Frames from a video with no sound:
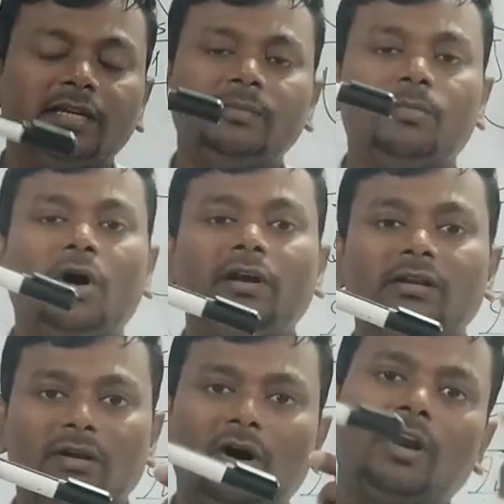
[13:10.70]
the bond
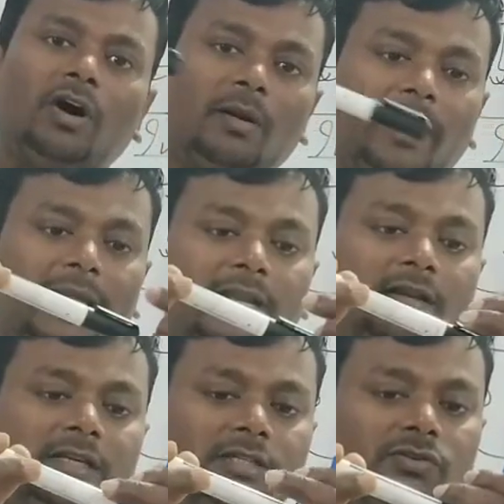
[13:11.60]
or orbital
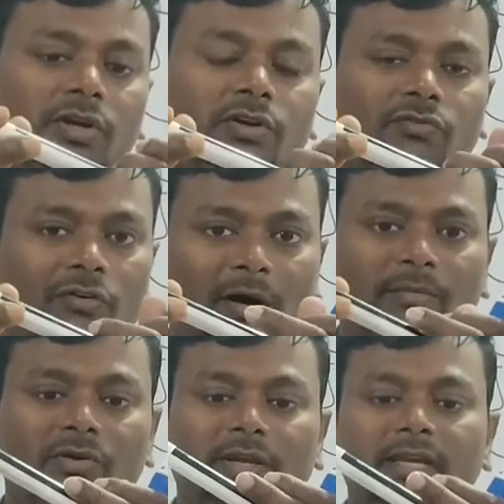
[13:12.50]
is going to
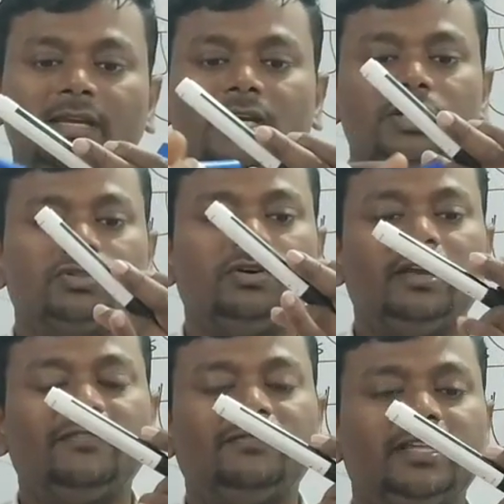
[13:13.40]
form. Okay, so
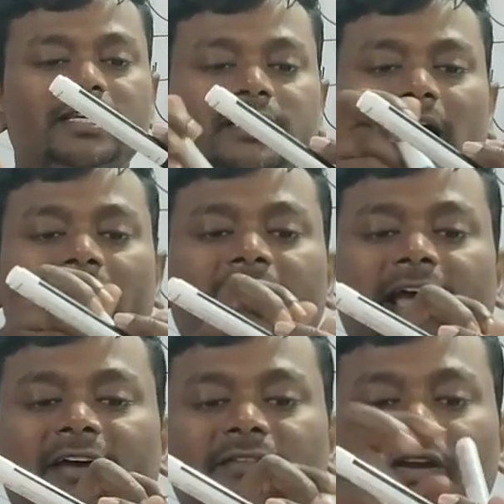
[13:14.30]
if these are
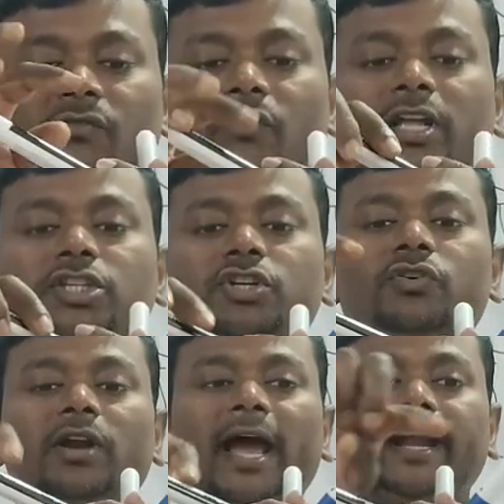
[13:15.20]
having
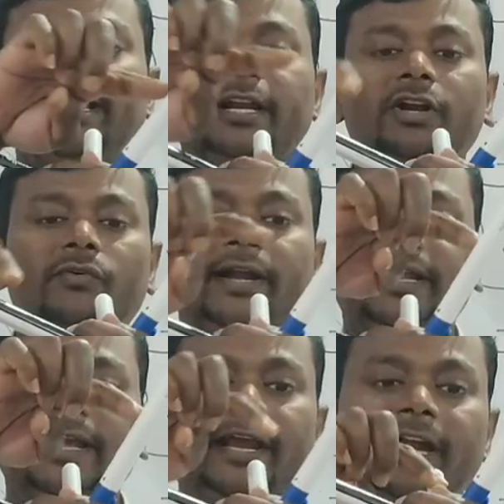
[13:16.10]
109 degree
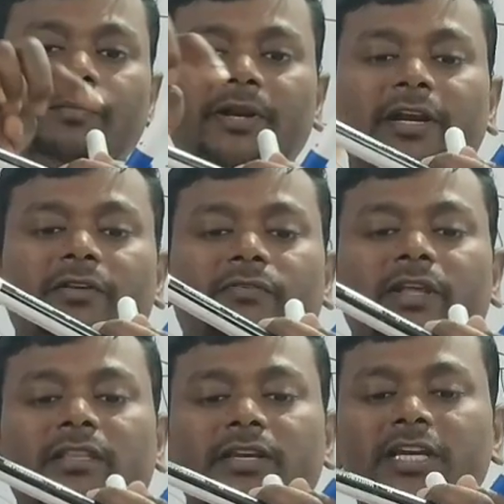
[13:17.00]
28 minutes
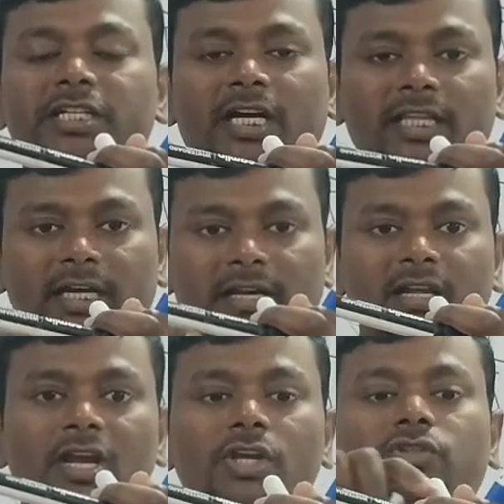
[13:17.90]
with each other,
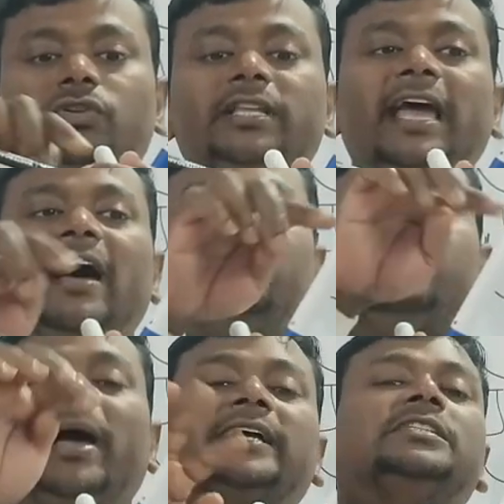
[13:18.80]
so they have a
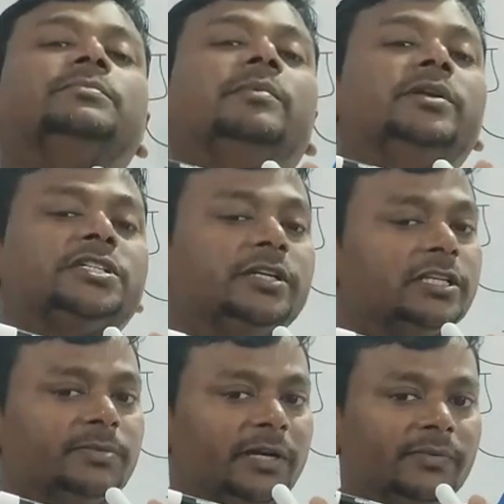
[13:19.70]
maximum
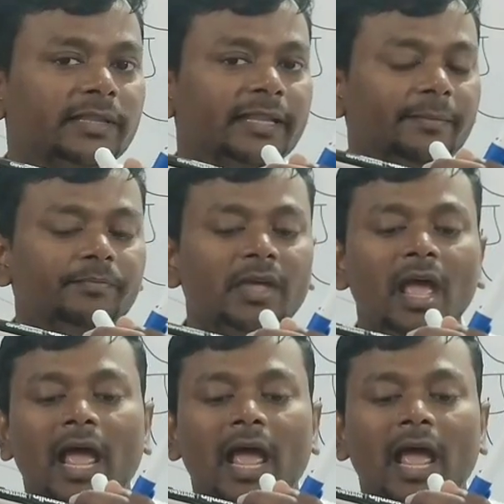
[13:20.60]
distance between them,